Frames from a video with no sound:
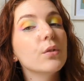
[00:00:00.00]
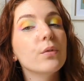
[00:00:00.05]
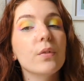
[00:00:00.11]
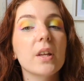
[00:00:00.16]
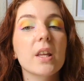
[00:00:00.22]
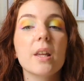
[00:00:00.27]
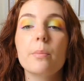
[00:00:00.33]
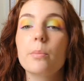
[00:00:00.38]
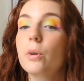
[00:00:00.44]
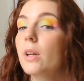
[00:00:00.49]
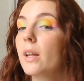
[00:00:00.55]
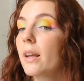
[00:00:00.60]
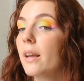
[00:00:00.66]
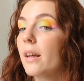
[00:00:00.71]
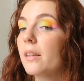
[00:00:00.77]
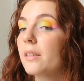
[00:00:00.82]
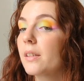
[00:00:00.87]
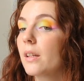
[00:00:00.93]
Figgy
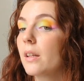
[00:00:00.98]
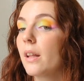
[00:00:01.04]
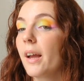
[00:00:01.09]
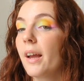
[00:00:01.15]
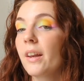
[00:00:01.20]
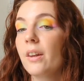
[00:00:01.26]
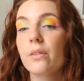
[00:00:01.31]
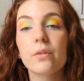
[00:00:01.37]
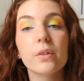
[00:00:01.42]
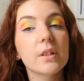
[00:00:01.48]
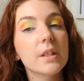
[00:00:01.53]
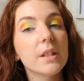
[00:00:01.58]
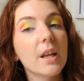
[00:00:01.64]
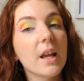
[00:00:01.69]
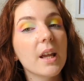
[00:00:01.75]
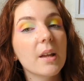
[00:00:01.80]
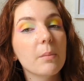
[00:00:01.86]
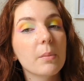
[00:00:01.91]
Pudding as the liner for
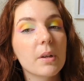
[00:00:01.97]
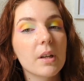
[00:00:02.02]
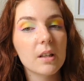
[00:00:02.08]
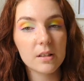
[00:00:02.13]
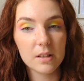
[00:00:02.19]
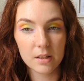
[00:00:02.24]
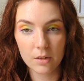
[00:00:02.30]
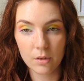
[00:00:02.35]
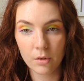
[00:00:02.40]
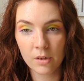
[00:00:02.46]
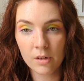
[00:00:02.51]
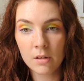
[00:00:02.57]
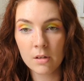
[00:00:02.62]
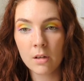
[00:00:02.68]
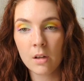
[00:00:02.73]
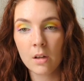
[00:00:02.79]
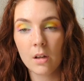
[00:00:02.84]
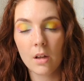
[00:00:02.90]
today but I did
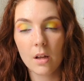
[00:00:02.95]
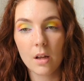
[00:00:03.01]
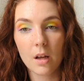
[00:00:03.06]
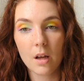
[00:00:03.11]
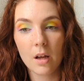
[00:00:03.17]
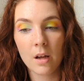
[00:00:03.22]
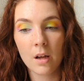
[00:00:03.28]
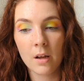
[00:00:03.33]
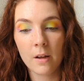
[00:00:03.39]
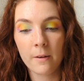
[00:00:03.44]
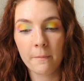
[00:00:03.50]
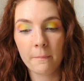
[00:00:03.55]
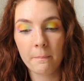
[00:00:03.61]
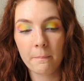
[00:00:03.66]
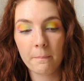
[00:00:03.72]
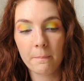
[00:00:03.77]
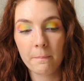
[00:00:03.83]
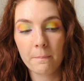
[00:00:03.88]
not
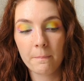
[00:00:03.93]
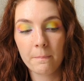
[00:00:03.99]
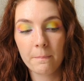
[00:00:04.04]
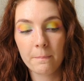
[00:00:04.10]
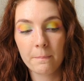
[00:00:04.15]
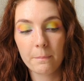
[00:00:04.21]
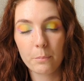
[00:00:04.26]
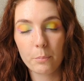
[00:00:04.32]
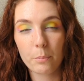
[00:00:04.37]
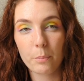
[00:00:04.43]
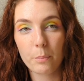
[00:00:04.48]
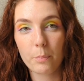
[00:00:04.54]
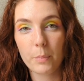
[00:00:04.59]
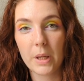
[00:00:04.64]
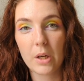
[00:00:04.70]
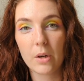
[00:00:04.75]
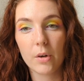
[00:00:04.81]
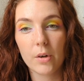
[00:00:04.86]
um,
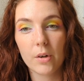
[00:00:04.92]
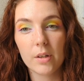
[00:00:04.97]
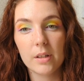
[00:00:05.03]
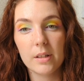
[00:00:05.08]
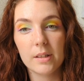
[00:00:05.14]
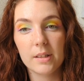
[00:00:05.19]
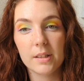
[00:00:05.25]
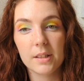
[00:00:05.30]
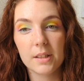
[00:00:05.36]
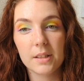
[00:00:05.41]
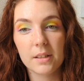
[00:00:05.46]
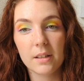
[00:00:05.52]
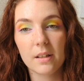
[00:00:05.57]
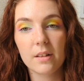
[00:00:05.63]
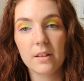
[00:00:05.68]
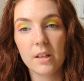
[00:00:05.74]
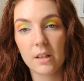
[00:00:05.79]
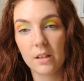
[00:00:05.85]
because
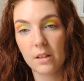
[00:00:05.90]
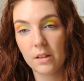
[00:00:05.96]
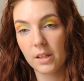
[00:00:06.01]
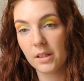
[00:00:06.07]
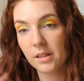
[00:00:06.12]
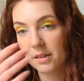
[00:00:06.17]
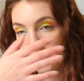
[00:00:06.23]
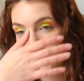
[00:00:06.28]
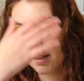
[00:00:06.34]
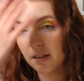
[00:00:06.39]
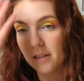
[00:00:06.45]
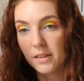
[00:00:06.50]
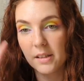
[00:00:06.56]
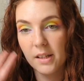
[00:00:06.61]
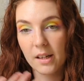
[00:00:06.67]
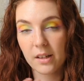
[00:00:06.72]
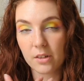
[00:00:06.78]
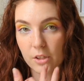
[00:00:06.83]
th this, this
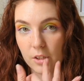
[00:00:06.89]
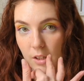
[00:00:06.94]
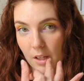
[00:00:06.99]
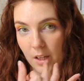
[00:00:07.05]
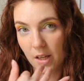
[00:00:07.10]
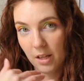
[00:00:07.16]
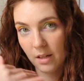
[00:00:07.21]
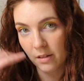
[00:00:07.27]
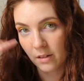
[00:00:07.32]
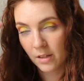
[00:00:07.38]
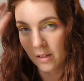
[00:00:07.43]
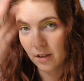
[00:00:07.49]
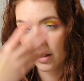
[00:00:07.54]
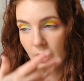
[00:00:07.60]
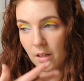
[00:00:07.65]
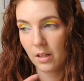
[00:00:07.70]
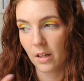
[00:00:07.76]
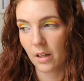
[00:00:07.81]
is actually
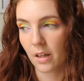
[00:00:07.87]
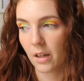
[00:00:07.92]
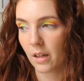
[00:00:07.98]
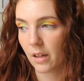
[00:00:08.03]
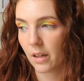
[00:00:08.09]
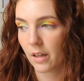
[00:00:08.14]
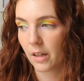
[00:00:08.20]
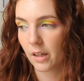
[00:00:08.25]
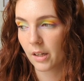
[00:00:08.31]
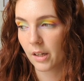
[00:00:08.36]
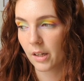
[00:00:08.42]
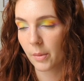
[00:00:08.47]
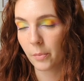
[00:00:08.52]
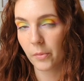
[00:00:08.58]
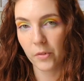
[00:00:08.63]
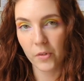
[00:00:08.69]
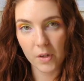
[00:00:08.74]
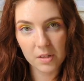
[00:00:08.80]
uh,
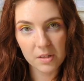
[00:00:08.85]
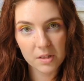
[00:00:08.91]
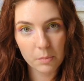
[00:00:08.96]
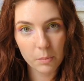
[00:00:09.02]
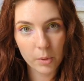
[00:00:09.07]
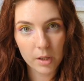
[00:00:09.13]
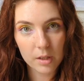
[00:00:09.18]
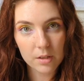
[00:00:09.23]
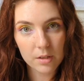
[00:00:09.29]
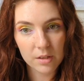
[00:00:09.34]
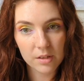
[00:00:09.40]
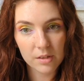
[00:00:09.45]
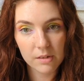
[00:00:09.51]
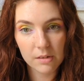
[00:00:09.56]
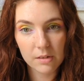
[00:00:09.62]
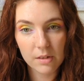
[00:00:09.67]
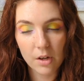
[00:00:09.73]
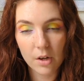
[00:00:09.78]
first
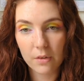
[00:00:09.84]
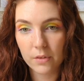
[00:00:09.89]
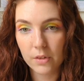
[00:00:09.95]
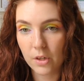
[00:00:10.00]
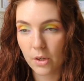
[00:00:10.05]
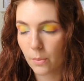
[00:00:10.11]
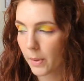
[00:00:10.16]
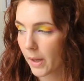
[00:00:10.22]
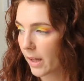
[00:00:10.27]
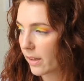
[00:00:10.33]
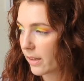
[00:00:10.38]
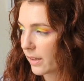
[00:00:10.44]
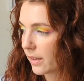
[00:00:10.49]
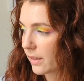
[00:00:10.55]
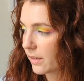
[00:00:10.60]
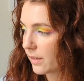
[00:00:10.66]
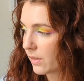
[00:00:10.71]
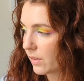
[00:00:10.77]
impressions of a new
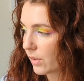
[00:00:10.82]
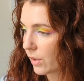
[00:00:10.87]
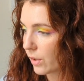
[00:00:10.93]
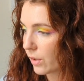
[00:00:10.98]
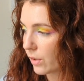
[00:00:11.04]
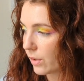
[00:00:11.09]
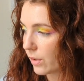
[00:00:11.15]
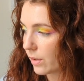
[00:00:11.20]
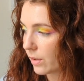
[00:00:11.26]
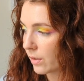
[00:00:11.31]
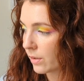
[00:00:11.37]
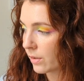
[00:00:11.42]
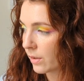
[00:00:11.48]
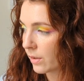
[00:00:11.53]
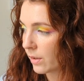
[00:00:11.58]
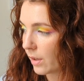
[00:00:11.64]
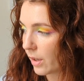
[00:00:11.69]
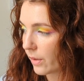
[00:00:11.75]
palette. So
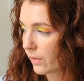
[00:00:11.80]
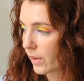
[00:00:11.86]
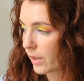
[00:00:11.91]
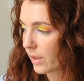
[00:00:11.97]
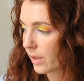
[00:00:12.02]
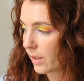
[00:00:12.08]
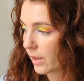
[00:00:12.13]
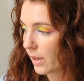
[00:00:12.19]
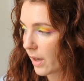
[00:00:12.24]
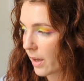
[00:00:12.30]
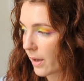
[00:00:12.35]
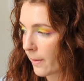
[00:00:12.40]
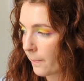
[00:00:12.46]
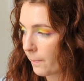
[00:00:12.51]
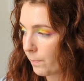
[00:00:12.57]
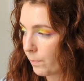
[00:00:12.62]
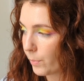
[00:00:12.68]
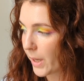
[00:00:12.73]
of the
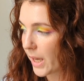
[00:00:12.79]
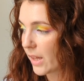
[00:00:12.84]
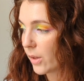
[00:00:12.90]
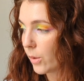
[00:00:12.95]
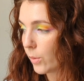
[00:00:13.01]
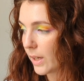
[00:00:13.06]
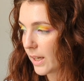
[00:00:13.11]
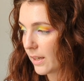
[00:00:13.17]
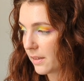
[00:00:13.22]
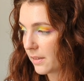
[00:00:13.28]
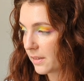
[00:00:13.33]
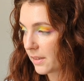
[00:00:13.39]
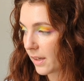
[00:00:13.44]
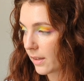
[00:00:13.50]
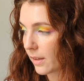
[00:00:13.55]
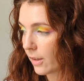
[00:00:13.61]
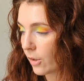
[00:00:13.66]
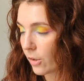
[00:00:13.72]
um, P. Louise
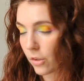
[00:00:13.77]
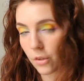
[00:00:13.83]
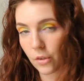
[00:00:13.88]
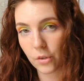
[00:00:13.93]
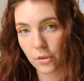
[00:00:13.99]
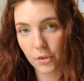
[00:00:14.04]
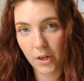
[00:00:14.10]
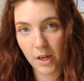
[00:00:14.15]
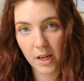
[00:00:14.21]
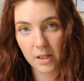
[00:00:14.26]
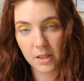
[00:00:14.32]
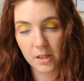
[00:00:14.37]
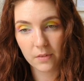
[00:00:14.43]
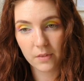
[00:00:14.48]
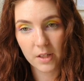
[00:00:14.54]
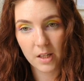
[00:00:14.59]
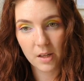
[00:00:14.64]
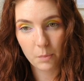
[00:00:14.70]
Unlock Your
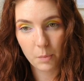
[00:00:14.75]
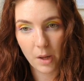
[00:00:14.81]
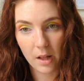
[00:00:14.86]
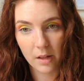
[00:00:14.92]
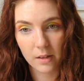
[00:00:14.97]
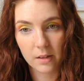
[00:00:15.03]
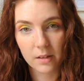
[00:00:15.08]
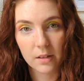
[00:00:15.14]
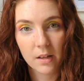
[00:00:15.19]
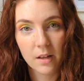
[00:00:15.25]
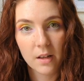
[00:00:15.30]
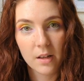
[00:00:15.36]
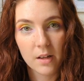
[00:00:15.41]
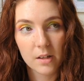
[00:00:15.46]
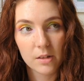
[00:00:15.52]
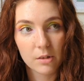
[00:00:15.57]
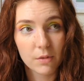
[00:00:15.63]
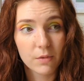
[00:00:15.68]
Creativity palette.
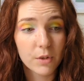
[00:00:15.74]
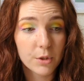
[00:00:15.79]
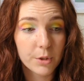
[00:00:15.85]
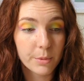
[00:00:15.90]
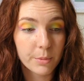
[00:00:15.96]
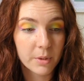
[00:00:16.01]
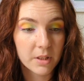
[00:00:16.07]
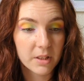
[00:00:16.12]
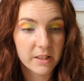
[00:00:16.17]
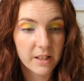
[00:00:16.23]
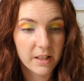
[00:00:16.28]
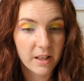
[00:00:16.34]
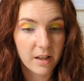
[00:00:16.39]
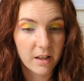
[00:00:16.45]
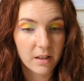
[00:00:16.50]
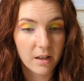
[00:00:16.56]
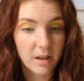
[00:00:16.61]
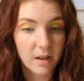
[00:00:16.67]
So if you do want to see
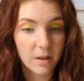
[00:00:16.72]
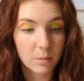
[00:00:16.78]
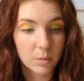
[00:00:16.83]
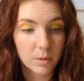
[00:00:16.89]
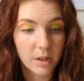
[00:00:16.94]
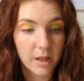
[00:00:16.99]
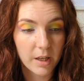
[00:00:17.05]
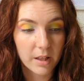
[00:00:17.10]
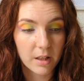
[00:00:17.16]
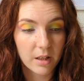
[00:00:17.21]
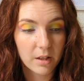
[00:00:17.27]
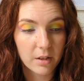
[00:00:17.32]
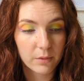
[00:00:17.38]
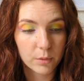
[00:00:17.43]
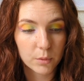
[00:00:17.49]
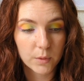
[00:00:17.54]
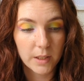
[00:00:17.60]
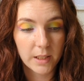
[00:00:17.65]
that, I will either
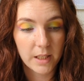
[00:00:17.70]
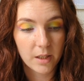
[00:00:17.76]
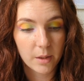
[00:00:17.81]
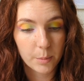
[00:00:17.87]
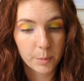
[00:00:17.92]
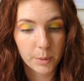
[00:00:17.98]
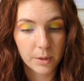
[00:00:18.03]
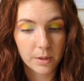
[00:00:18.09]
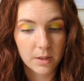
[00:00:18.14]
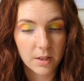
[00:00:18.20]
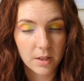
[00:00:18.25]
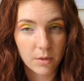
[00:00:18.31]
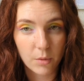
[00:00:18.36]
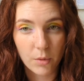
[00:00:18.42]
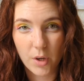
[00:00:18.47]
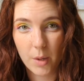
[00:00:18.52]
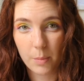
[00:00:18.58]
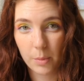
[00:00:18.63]
have already uploaded it
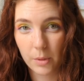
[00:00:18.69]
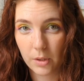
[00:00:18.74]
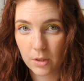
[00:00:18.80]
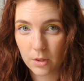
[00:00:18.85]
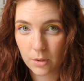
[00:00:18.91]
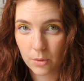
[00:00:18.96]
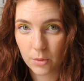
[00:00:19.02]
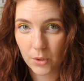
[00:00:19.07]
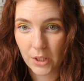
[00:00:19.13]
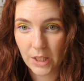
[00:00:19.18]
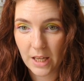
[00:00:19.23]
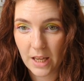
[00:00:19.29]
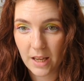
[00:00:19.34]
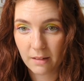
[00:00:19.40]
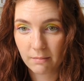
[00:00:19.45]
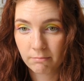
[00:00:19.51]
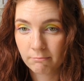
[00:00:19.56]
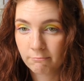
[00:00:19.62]
or upload it
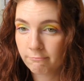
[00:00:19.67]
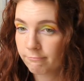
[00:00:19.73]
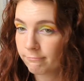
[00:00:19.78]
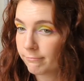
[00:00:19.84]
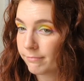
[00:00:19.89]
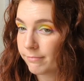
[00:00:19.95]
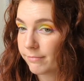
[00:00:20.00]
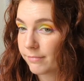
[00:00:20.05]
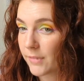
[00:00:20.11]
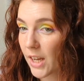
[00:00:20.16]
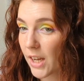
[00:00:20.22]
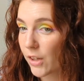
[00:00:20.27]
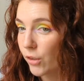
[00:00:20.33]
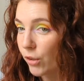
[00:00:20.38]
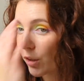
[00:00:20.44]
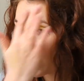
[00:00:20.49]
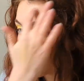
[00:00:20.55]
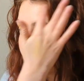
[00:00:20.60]
shortly. Take
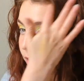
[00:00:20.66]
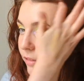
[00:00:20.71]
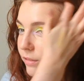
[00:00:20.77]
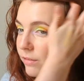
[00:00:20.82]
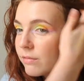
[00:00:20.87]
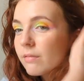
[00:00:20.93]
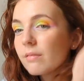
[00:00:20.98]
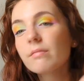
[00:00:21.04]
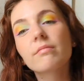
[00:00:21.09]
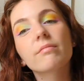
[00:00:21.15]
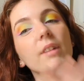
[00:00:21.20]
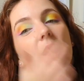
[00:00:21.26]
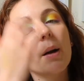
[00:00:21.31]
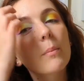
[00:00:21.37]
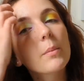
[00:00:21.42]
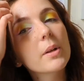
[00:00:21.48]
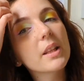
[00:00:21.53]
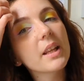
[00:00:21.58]
a look.
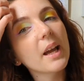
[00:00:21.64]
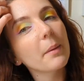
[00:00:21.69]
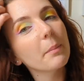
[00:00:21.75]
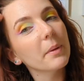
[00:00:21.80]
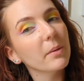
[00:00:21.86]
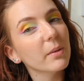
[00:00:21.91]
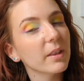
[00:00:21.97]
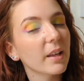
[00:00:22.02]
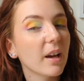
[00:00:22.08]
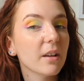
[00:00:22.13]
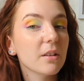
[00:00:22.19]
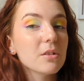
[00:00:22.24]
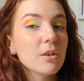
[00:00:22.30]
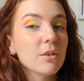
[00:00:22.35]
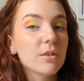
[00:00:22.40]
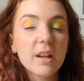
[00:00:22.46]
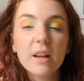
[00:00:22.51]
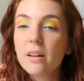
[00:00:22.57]
I'm really happy with how it
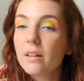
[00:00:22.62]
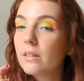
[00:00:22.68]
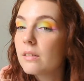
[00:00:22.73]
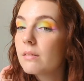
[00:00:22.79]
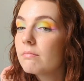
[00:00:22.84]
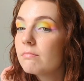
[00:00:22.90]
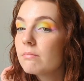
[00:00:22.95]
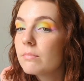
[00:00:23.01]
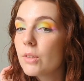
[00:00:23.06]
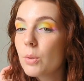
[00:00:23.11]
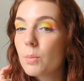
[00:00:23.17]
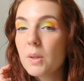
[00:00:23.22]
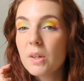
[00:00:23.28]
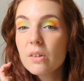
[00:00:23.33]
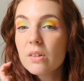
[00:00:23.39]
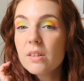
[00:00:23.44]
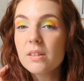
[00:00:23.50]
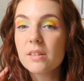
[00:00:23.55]
turned out, to be
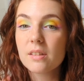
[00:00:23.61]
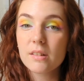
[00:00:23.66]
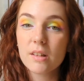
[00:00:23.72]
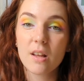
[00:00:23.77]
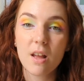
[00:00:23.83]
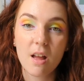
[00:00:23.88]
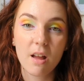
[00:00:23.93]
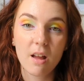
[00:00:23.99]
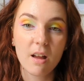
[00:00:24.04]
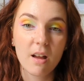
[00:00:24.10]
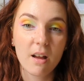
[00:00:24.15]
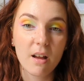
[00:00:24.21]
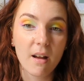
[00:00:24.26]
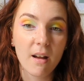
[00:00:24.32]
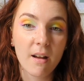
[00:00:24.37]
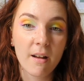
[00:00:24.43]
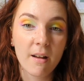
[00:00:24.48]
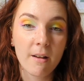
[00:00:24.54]
honest.
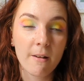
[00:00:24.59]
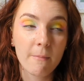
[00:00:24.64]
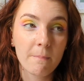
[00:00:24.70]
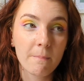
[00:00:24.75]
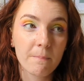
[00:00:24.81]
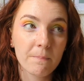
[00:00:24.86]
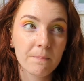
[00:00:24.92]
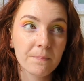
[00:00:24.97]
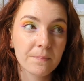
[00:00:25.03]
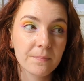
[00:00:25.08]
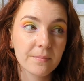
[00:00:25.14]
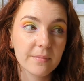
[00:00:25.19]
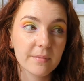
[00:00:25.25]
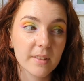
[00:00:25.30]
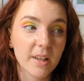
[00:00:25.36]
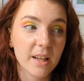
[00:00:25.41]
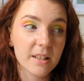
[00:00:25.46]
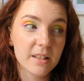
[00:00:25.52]
Um,
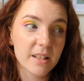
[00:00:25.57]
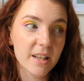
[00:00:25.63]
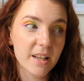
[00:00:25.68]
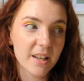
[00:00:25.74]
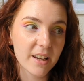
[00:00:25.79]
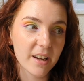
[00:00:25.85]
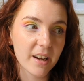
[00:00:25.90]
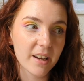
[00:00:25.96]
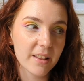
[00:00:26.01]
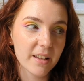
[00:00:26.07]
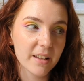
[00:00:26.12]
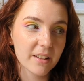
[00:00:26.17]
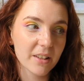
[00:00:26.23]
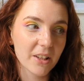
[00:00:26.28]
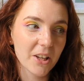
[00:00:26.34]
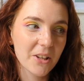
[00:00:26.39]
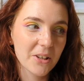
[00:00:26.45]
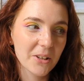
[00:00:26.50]
and yeah, I think